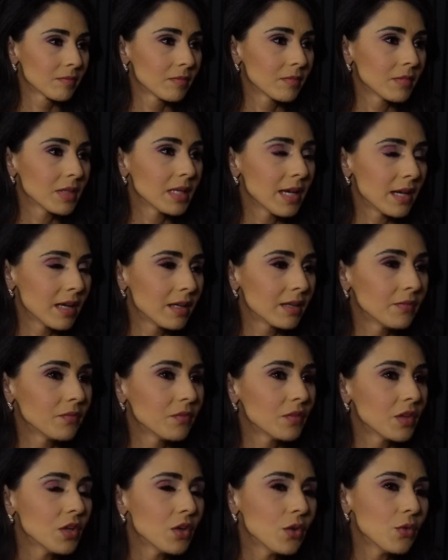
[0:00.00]
Yeah.
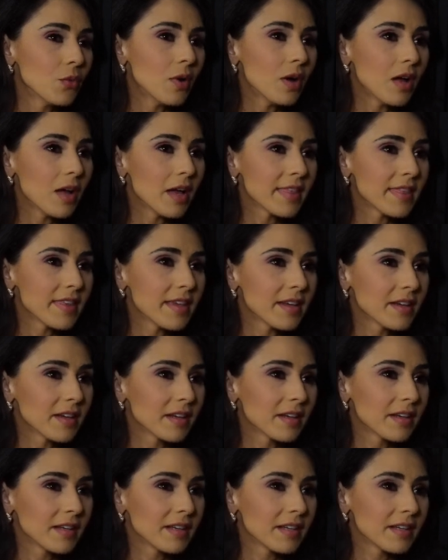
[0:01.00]
Well, I think
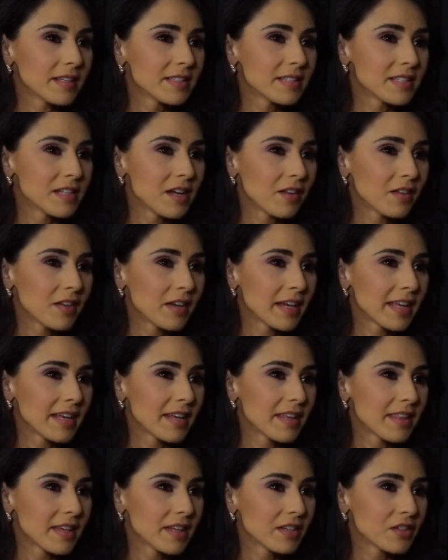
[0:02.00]
it's not like
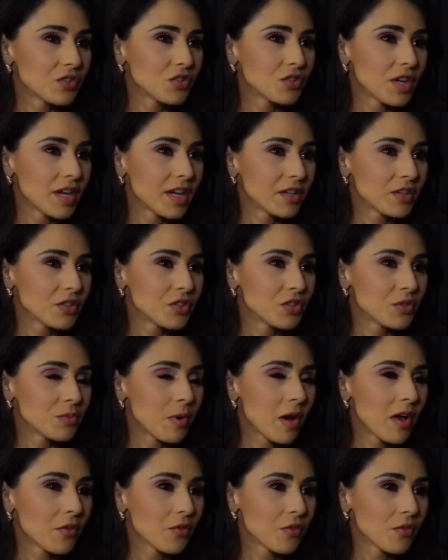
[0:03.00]
anything's changed
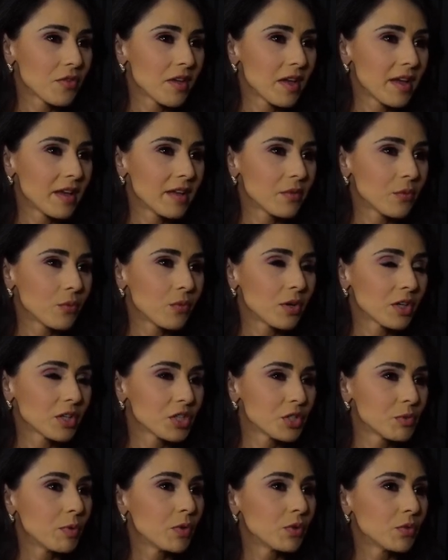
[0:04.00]
other than we're
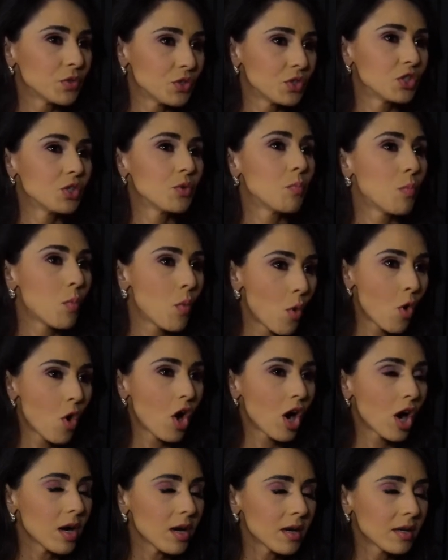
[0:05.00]
exposed to
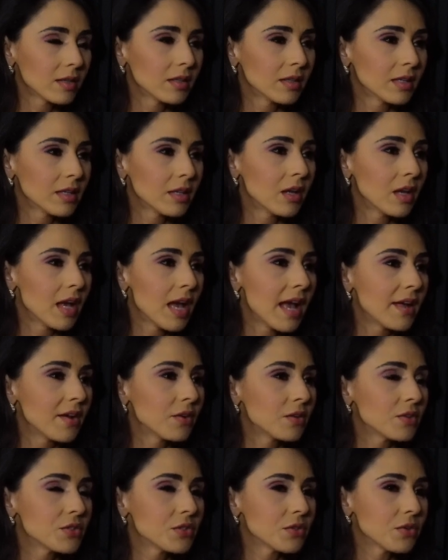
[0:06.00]
more. And
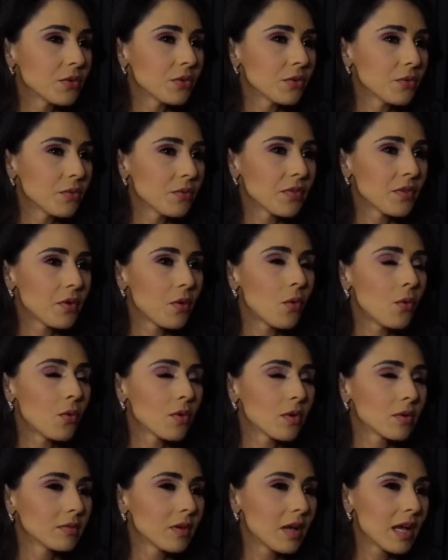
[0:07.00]
also
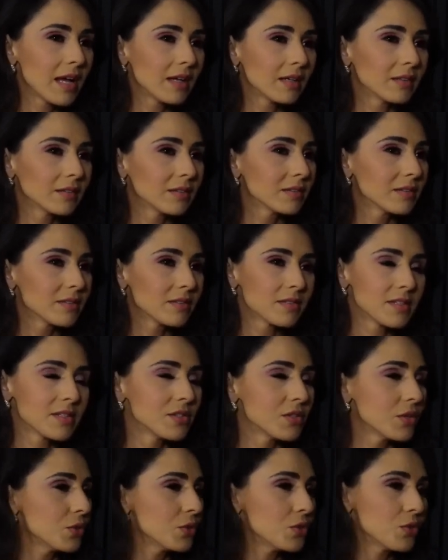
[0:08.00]
the
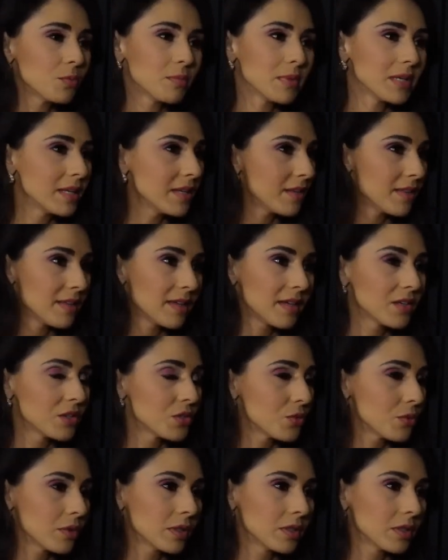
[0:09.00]
social media thing
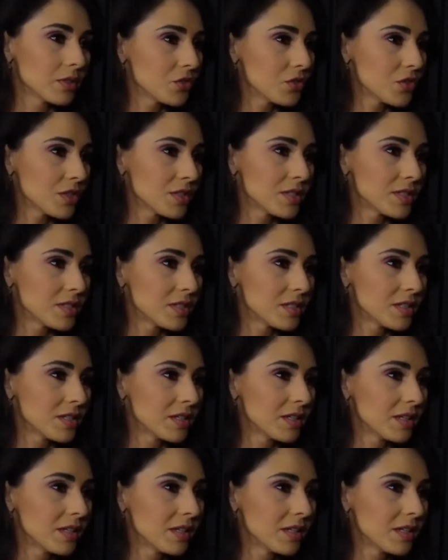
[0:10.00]
is really just,